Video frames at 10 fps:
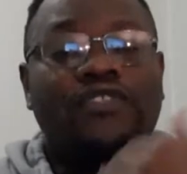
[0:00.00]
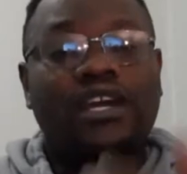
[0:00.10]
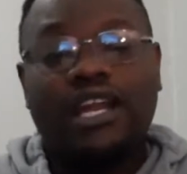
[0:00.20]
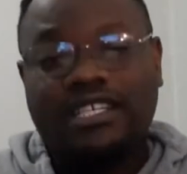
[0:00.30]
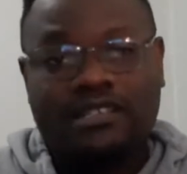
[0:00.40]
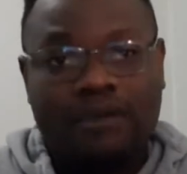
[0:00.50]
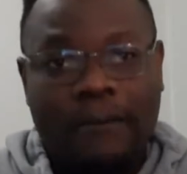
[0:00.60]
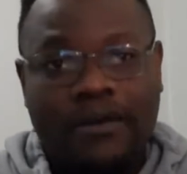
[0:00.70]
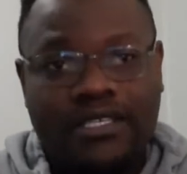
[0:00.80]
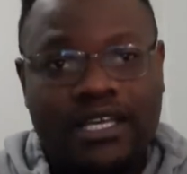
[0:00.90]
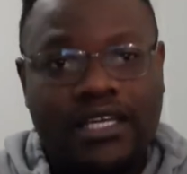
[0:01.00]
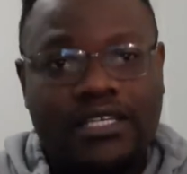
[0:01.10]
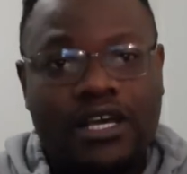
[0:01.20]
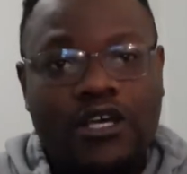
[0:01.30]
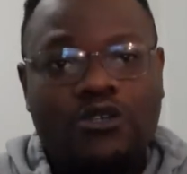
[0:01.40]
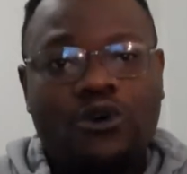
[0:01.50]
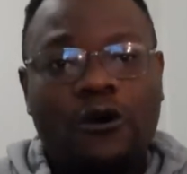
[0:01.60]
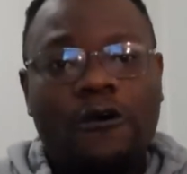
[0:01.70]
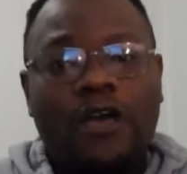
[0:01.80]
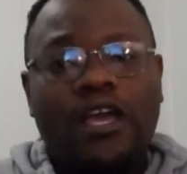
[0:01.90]
the Great Zimbabwe State.
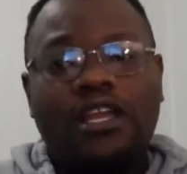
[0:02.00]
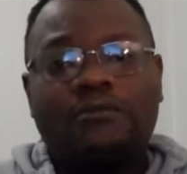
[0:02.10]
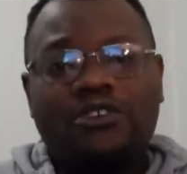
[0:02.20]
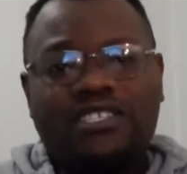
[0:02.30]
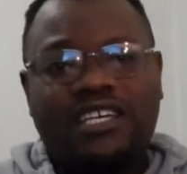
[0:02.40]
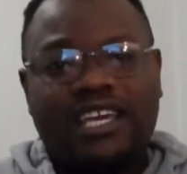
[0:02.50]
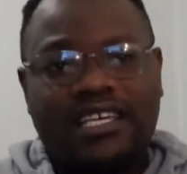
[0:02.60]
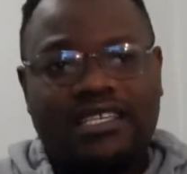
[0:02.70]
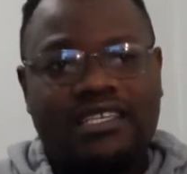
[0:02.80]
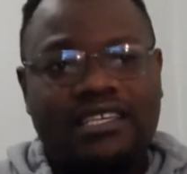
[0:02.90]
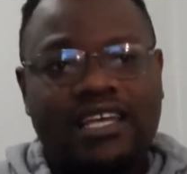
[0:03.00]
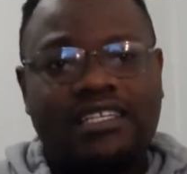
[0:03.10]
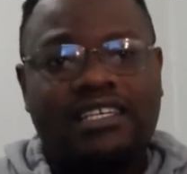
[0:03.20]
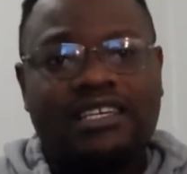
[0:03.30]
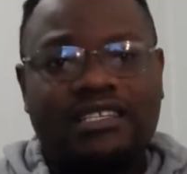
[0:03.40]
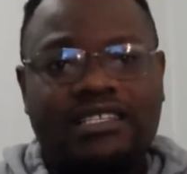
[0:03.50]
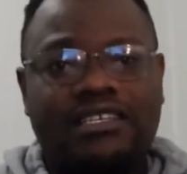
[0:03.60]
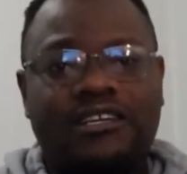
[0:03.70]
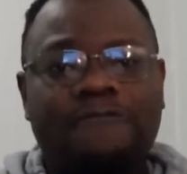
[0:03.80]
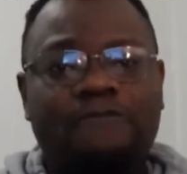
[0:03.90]
So in most cases and in
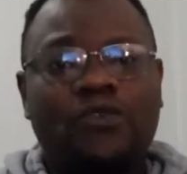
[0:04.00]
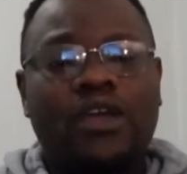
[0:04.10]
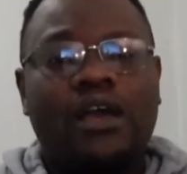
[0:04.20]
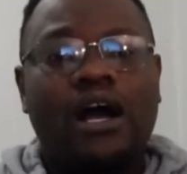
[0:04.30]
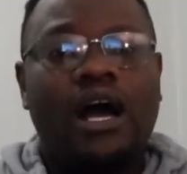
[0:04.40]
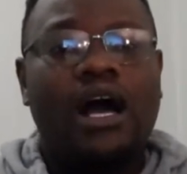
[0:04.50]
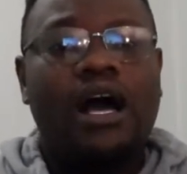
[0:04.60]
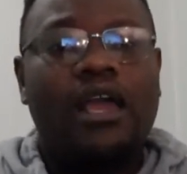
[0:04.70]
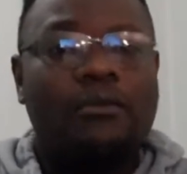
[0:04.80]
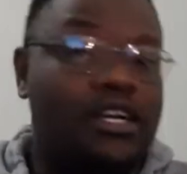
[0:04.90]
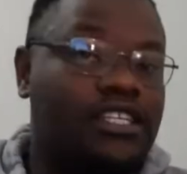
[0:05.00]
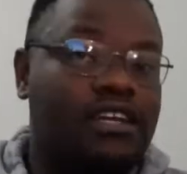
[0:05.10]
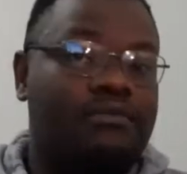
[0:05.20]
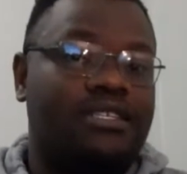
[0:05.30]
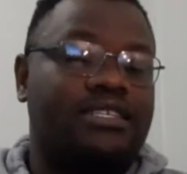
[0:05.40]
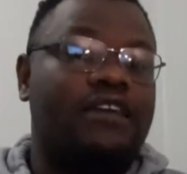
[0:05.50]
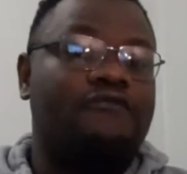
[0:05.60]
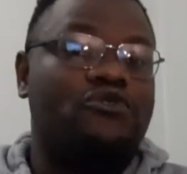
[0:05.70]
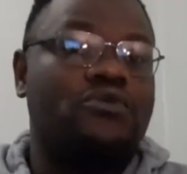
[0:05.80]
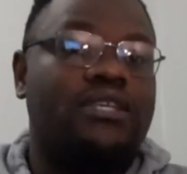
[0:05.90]
history, a question must
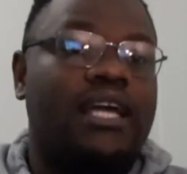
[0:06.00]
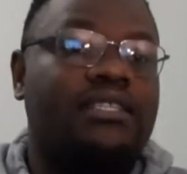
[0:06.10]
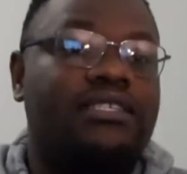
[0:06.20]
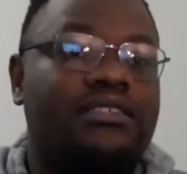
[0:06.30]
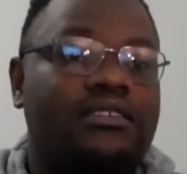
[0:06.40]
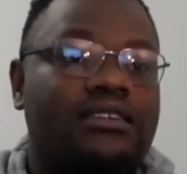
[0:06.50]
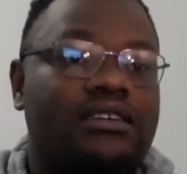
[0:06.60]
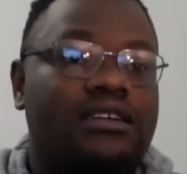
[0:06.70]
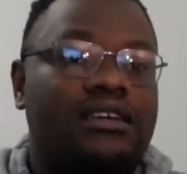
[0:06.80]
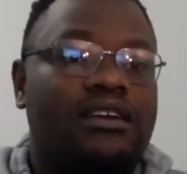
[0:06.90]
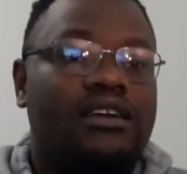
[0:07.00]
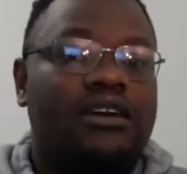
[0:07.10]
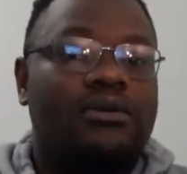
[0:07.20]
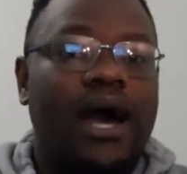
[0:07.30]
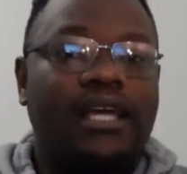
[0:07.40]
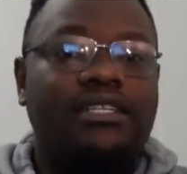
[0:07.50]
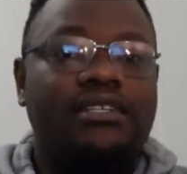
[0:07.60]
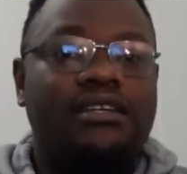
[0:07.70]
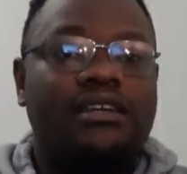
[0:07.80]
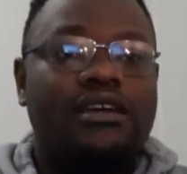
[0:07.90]
have two sides, right?
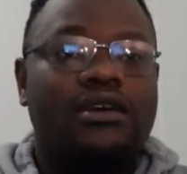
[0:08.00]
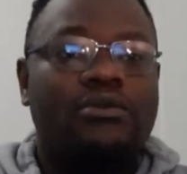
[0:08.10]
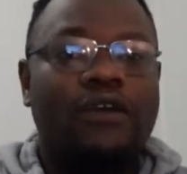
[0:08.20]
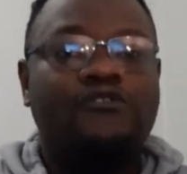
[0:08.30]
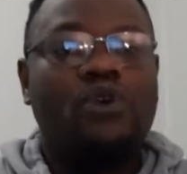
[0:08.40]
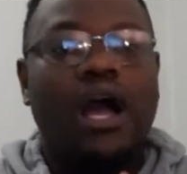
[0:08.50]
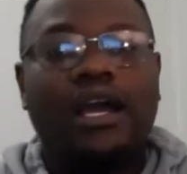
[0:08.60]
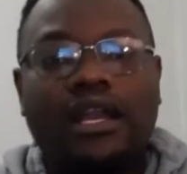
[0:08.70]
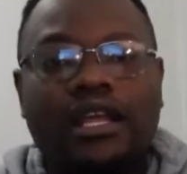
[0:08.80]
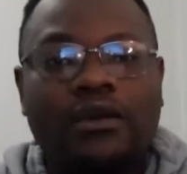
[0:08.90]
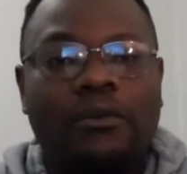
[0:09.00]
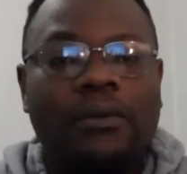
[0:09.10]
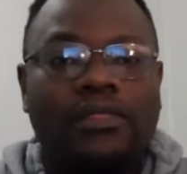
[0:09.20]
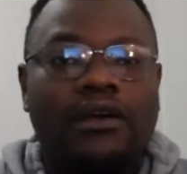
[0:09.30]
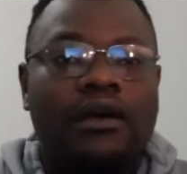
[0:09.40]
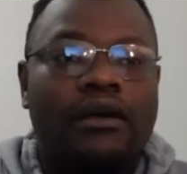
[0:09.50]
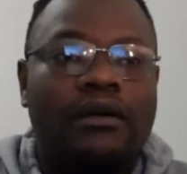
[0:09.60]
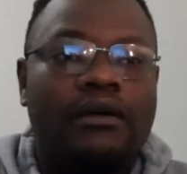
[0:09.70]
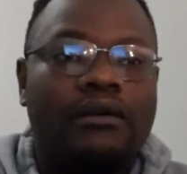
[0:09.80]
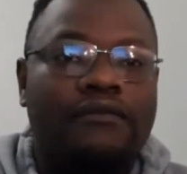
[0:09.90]
We have to agree with
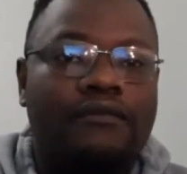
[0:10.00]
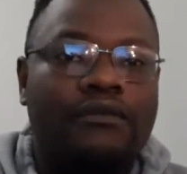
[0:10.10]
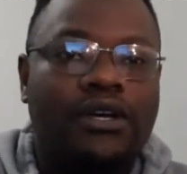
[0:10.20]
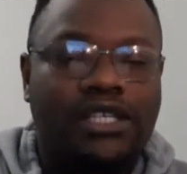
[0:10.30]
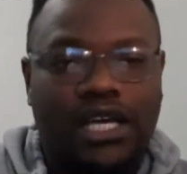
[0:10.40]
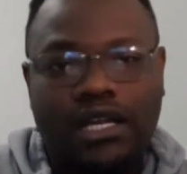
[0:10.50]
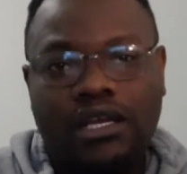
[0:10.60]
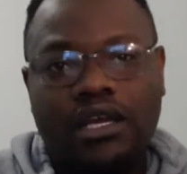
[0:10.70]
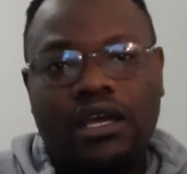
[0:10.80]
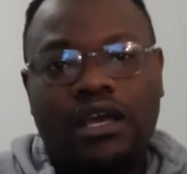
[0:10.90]
the question,